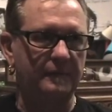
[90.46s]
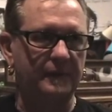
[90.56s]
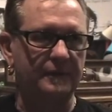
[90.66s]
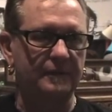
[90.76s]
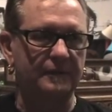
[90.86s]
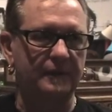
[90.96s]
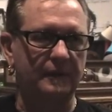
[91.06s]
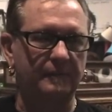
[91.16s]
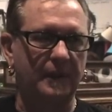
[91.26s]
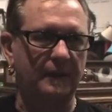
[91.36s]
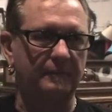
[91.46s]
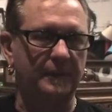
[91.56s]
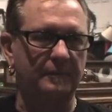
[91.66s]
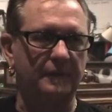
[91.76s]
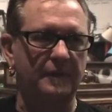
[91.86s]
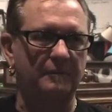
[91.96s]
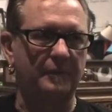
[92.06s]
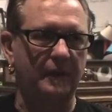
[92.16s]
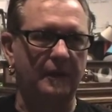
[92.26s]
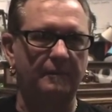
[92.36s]
to be sincere about it. People can
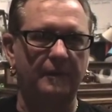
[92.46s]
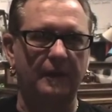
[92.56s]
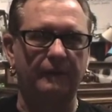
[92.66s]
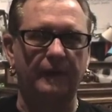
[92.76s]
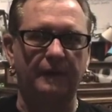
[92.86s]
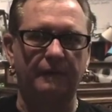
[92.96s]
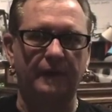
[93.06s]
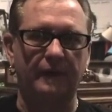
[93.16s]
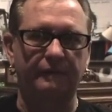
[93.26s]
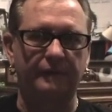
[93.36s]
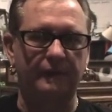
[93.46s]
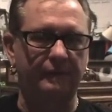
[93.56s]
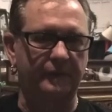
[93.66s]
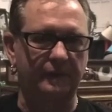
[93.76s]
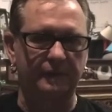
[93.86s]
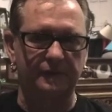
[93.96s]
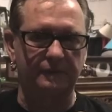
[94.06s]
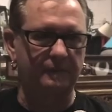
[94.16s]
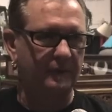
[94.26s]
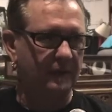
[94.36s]
pick up on it right away if you're
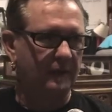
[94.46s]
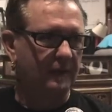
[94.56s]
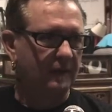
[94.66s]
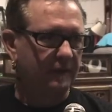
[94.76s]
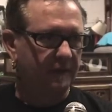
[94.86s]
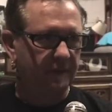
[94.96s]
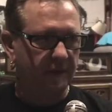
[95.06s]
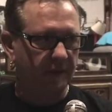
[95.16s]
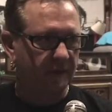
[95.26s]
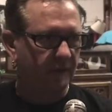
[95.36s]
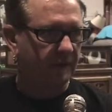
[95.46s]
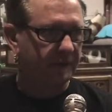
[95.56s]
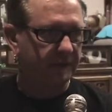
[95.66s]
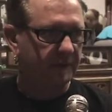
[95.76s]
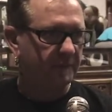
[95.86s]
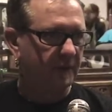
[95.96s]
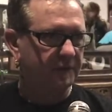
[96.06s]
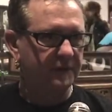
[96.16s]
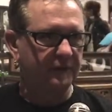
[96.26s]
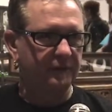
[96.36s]
just, going through the
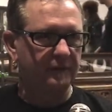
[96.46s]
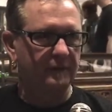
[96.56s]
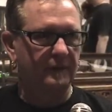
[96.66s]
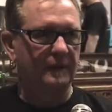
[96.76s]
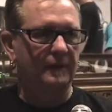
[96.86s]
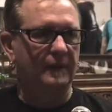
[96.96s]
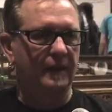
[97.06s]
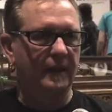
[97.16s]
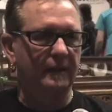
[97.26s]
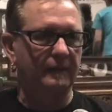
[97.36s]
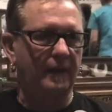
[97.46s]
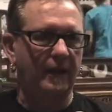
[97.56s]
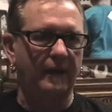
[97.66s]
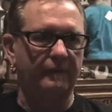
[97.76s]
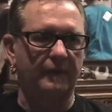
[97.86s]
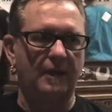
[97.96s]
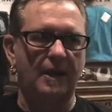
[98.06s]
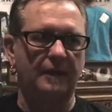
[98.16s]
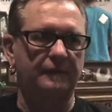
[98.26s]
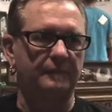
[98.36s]
motions. And I have
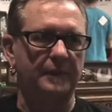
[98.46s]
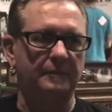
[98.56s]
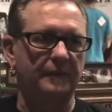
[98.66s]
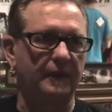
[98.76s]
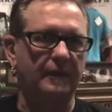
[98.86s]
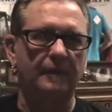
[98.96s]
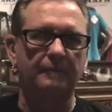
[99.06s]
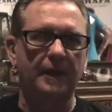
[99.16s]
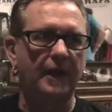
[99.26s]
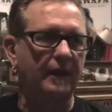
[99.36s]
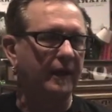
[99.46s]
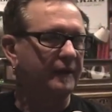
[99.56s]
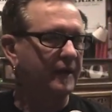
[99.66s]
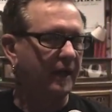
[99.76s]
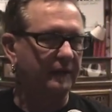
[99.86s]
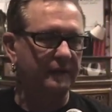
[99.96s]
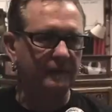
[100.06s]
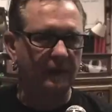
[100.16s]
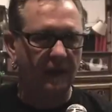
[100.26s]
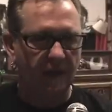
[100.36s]
lots of people that come back. I
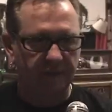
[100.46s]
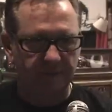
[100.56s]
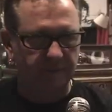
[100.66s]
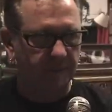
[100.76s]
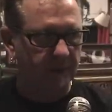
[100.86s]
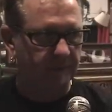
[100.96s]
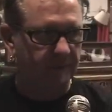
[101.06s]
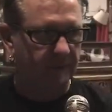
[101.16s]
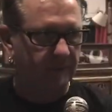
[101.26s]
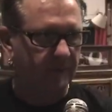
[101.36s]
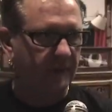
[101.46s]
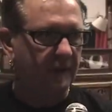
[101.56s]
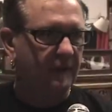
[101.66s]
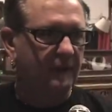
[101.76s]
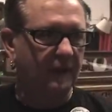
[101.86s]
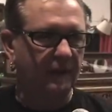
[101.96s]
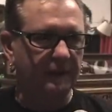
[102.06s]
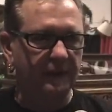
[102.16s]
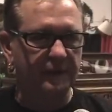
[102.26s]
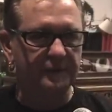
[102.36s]
tattooed lots of people.
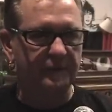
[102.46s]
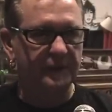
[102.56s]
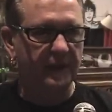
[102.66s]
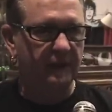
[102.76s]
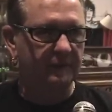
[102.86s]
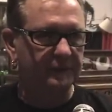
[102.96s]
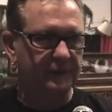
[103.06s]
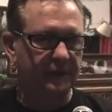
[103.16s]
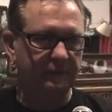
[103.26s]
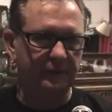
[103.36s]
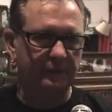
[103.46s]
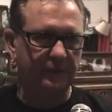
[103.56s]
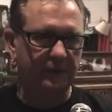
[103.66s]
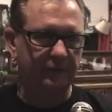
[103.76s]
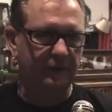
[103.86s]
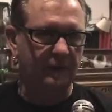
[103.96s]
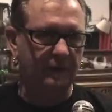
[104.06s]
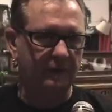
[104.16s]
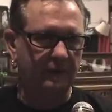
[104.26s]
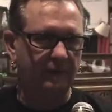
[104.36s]
The History Channel was in a few weeks ago.